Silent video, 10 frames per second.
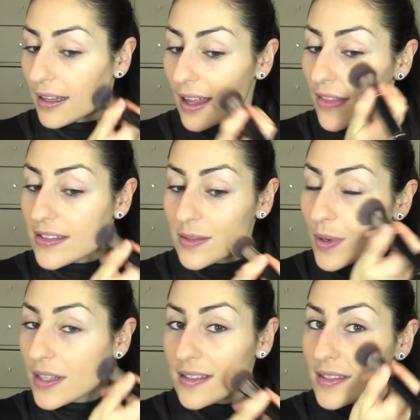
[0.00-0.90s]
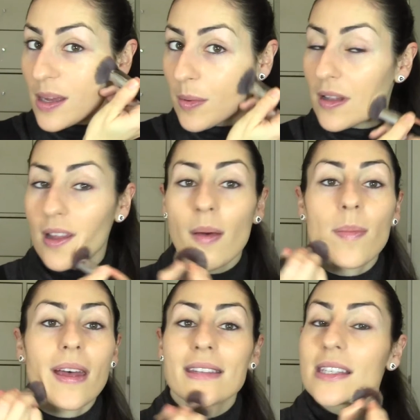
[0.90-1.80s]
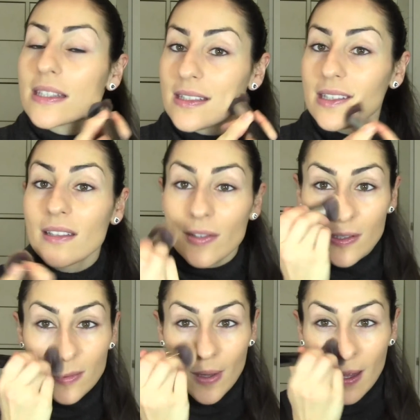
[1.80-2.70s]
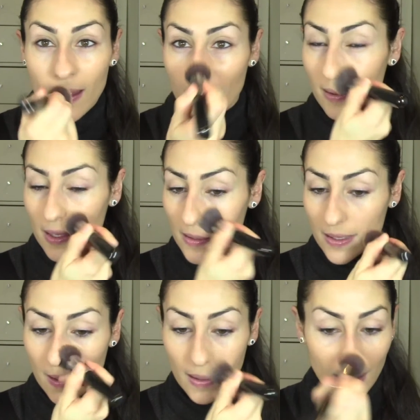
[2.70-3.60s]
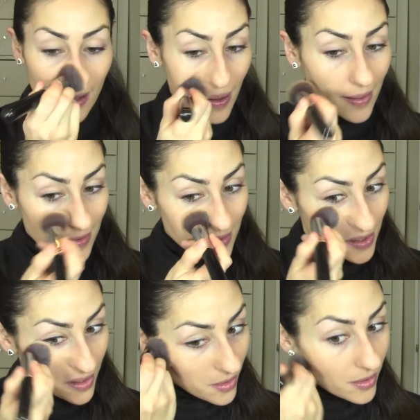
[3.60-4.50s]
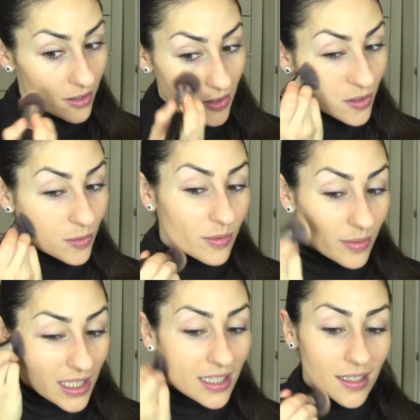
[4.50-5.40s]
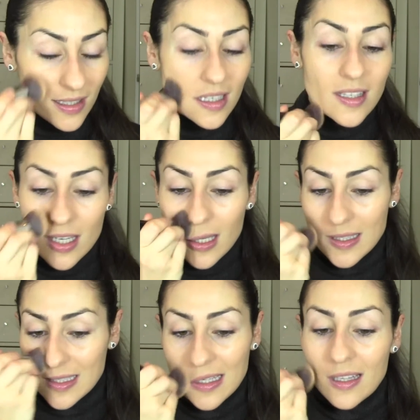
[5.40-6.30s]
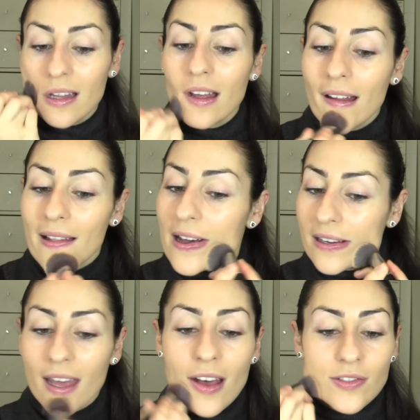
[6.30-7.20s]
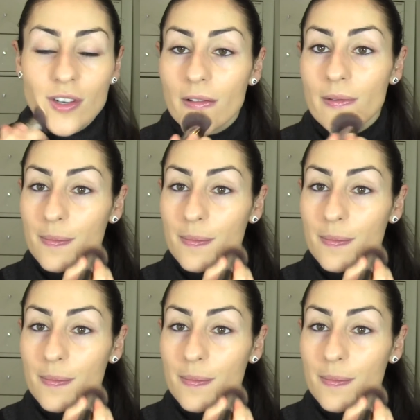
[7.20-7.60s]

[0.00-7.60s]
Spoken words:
And this one's double up as a concealer as well, so you don't really need to conceal a lot after.